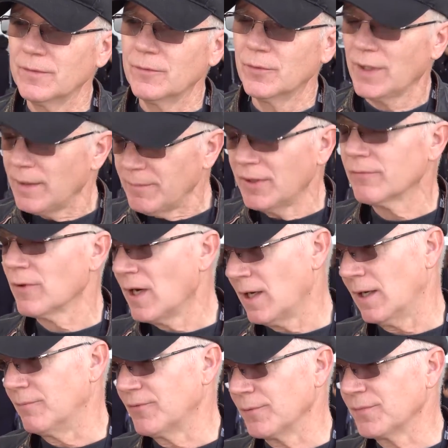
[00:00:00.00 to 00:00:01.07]
when I met
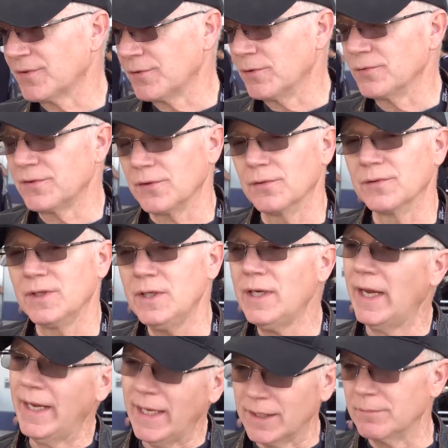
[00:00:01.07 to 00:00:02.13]
Rob from Stone Tone, he
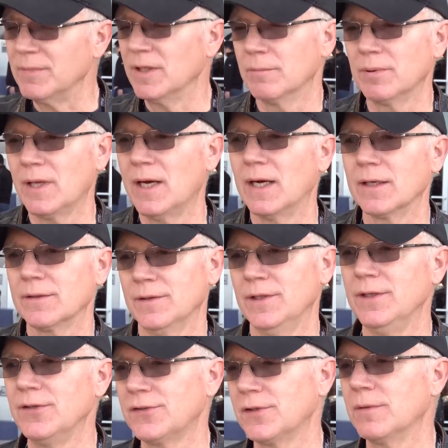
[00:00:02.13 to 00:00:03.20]
handed me a block,
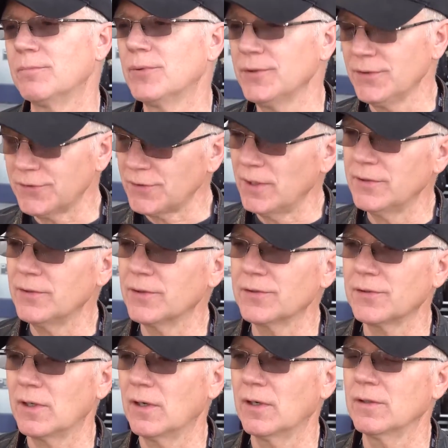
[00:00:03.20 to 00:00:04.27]
and he said, put this on your
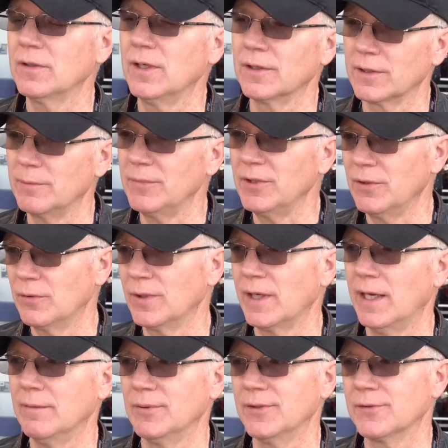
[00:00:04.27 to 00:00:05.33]
guitar and let me know what
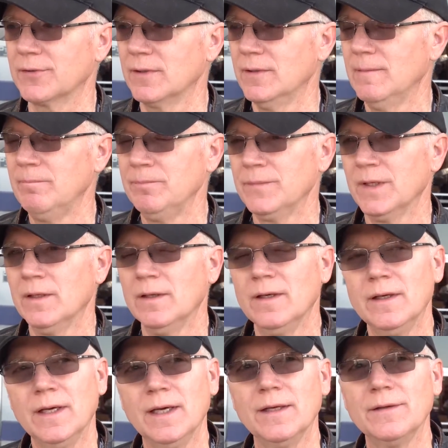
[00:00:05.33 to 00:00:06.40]
happens.
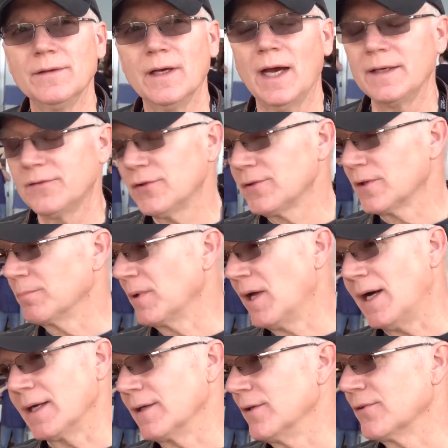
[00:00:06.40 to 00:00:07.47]
And I took the
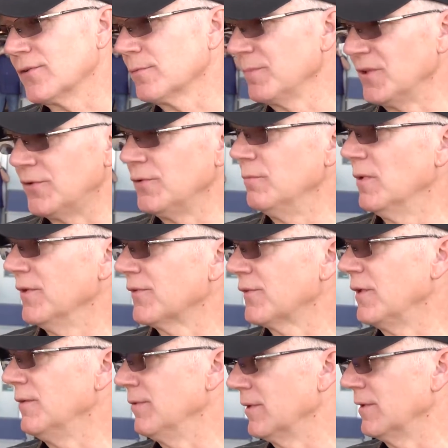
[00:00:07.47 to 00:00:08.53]
block, and it took me 2 months
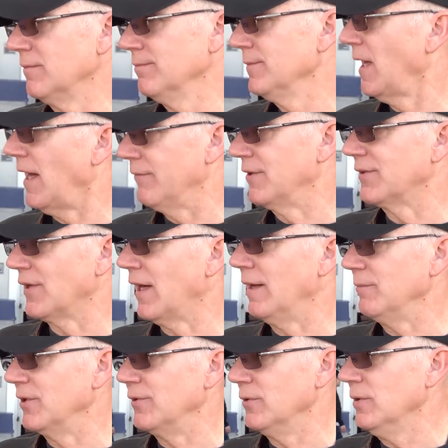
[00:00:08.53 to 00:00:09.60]
to even have the
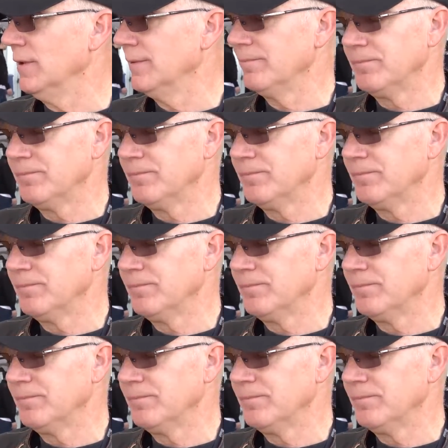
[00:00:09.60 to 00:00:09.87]
time to do it.